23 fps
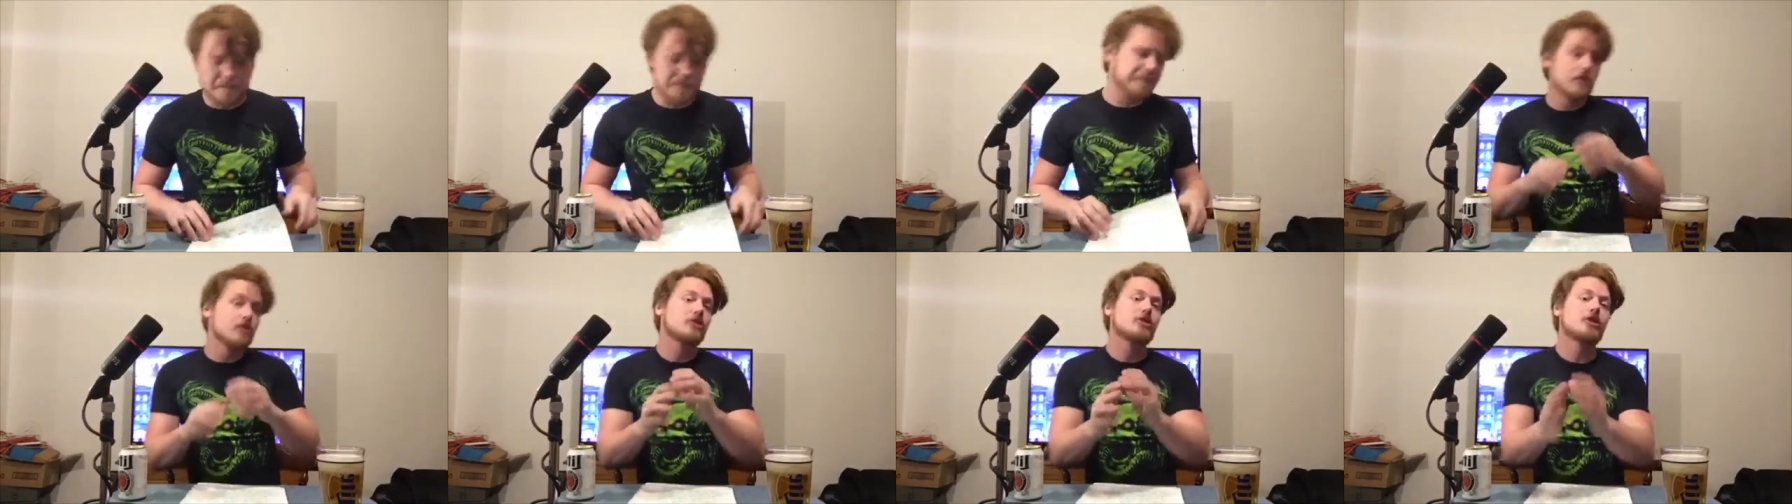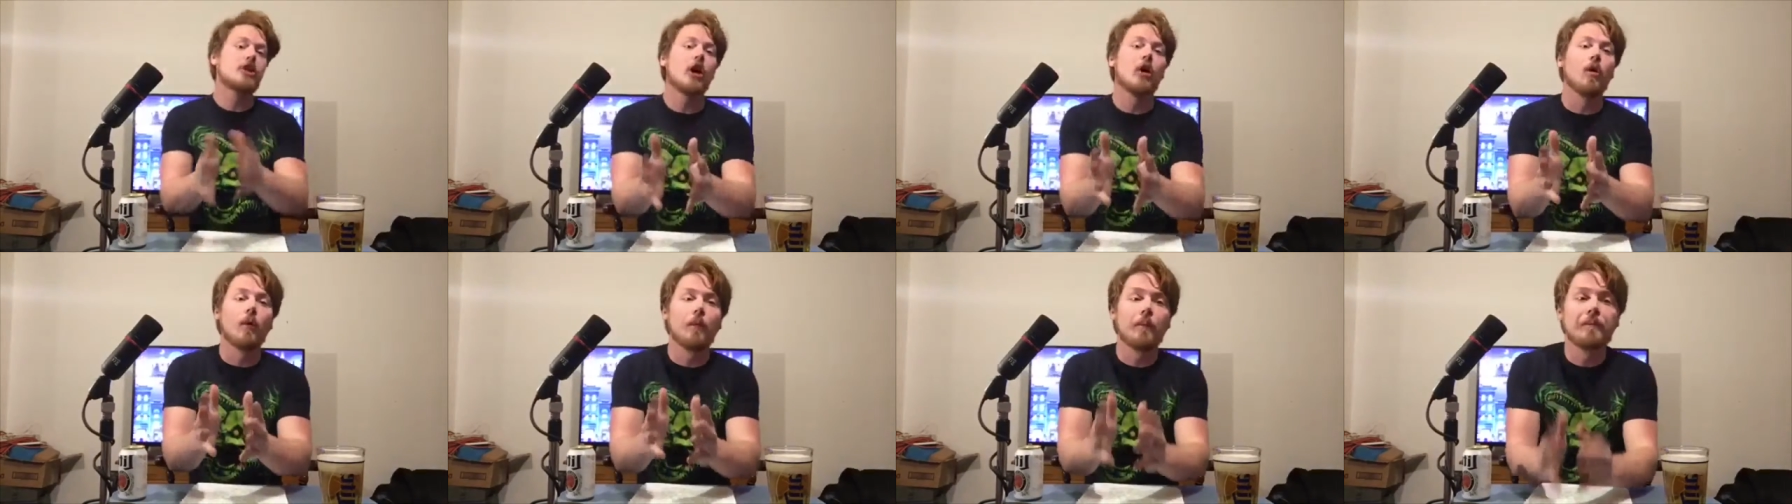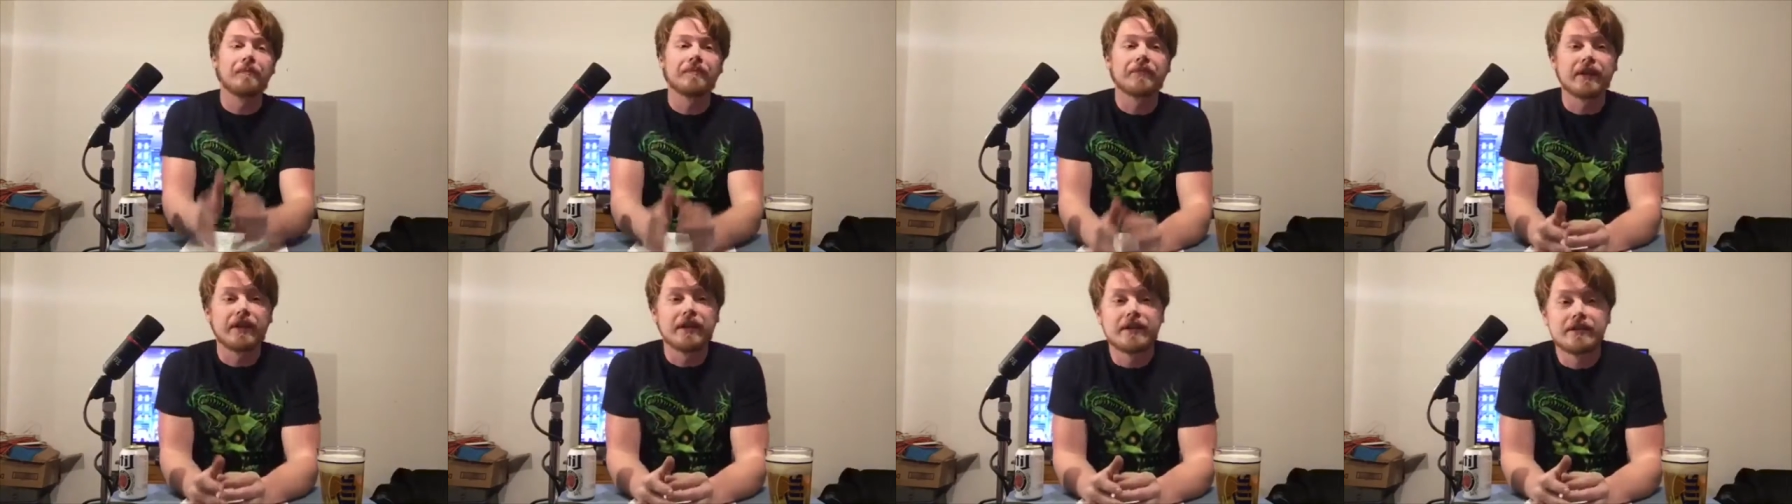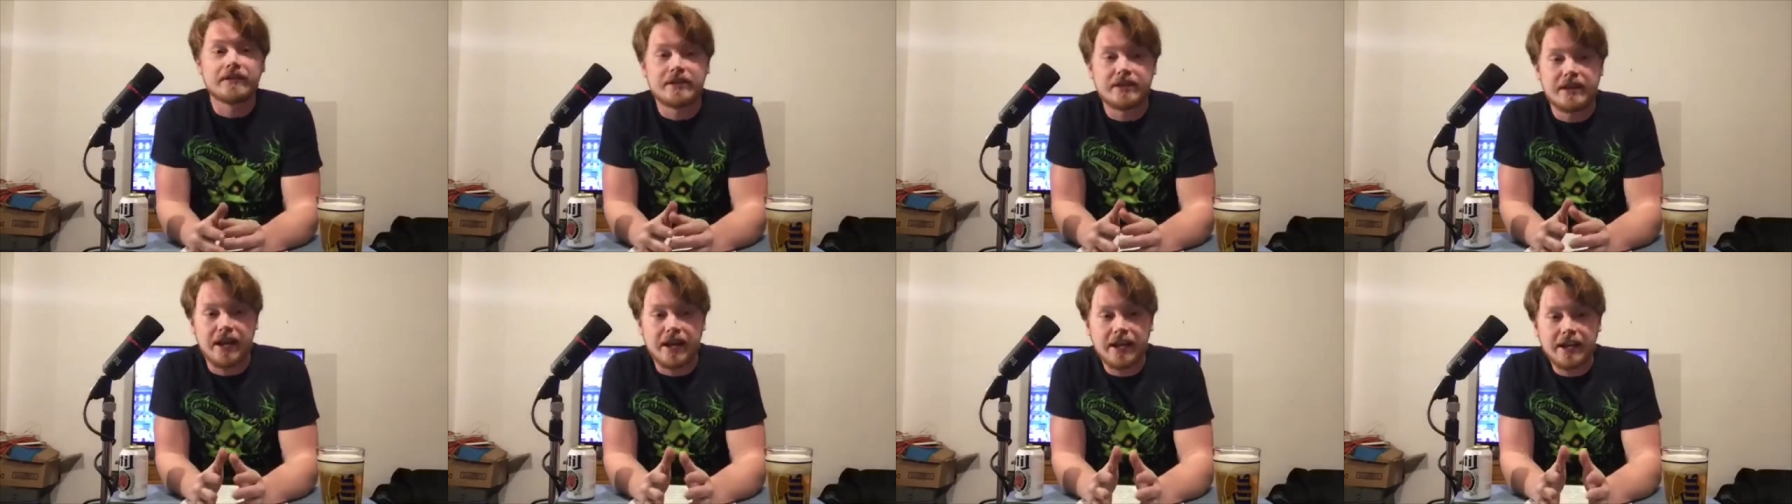So
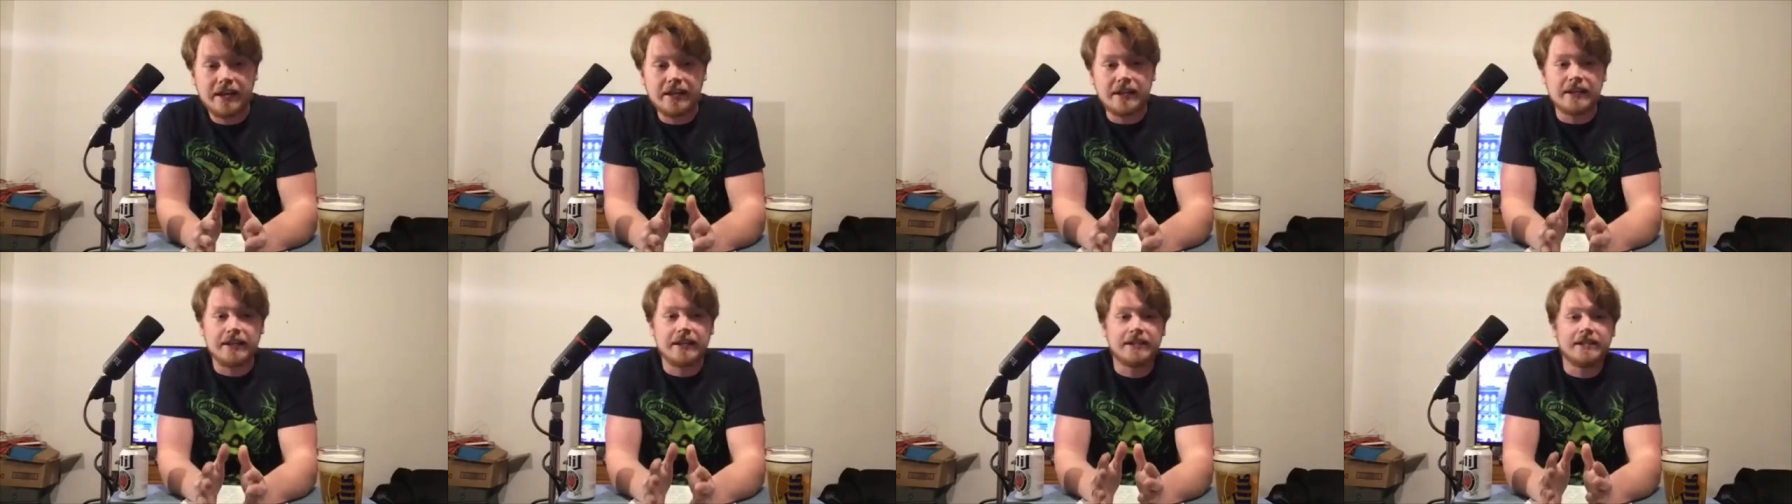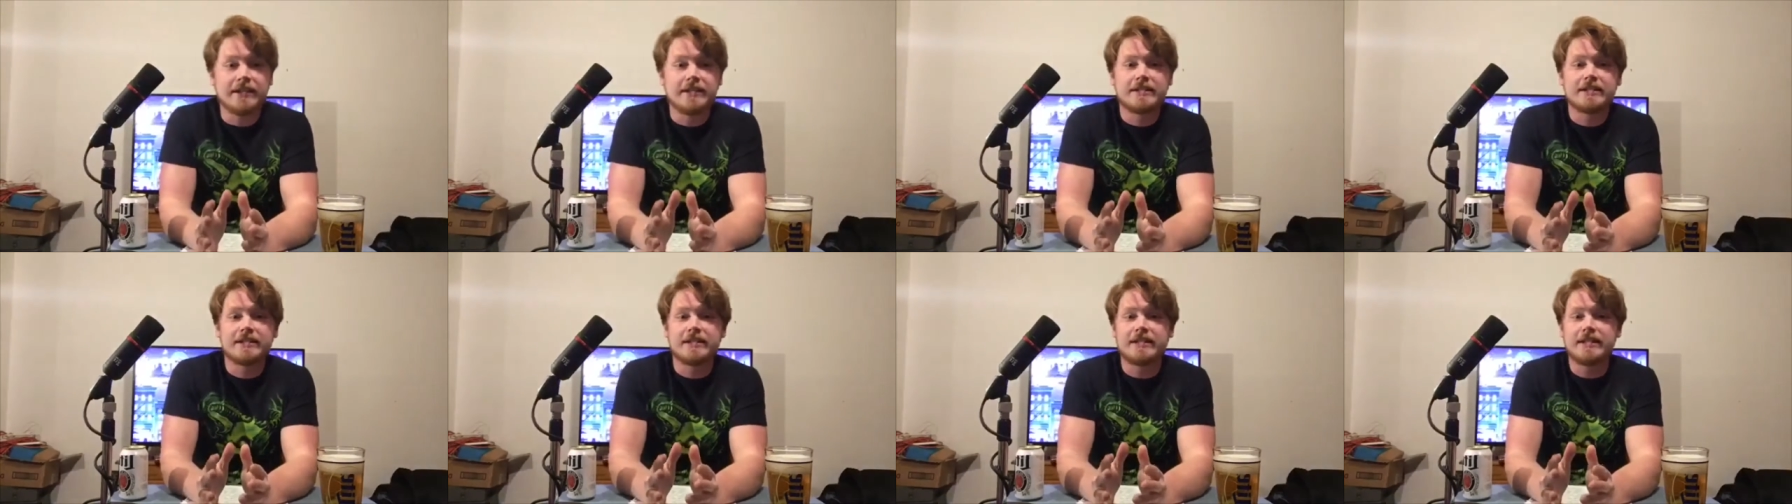tonight is